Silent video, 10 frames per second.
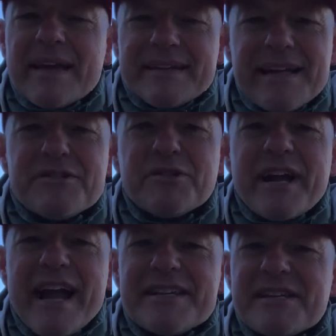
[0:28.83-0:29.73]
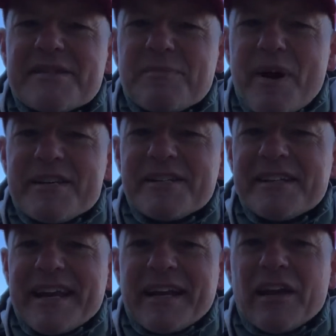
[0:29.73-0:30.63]
Natural gas is present
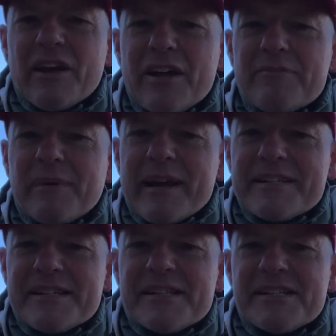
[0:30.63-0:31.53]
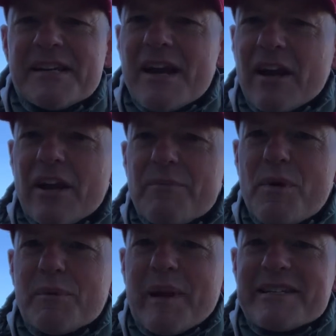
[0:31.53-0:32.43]
in a lot of places, a lot
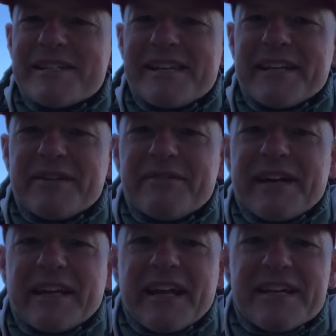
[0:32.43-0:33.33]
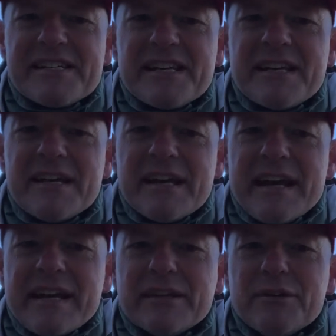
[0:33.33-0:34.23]
more places than you realize,
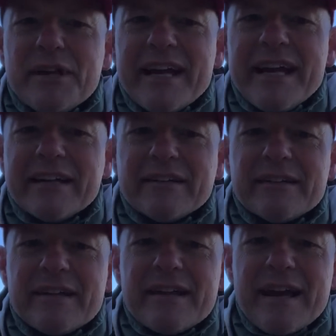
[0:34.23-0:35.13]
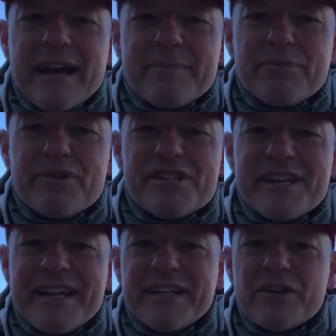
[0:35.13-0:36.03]
including here, in
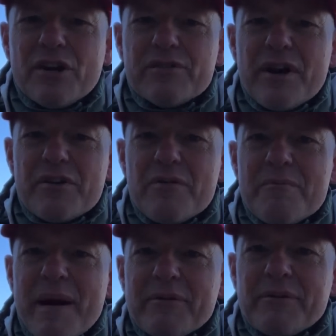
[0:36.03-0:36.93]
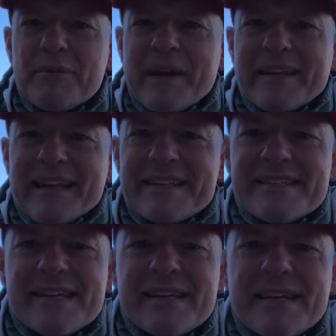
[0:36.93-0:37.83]
pristine Colorado mountain wetlands.